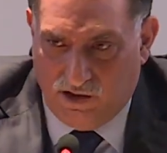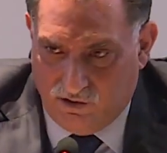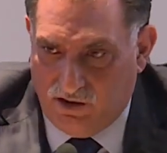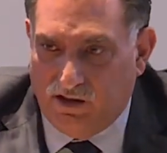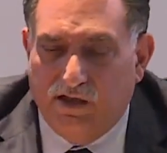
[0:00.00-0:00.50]

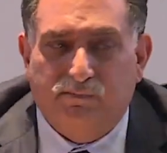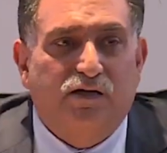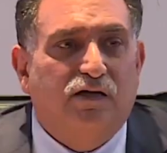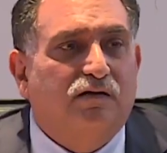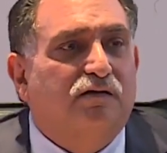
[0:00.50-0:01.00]
to
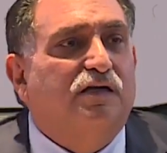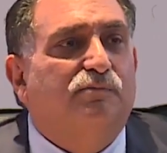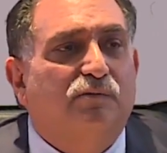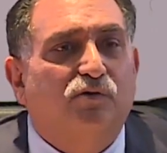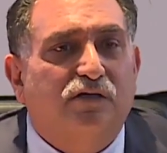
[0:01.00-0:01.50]
keep
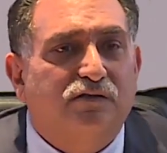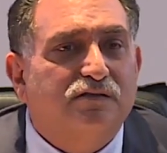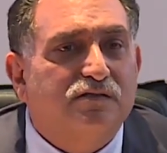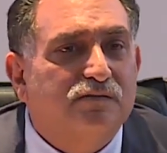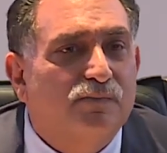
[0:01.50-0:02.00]
the
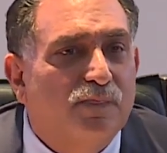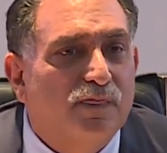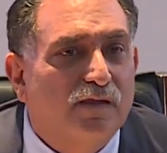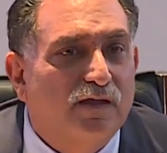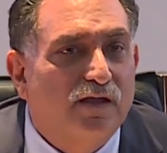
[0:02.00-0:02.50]
Jewishness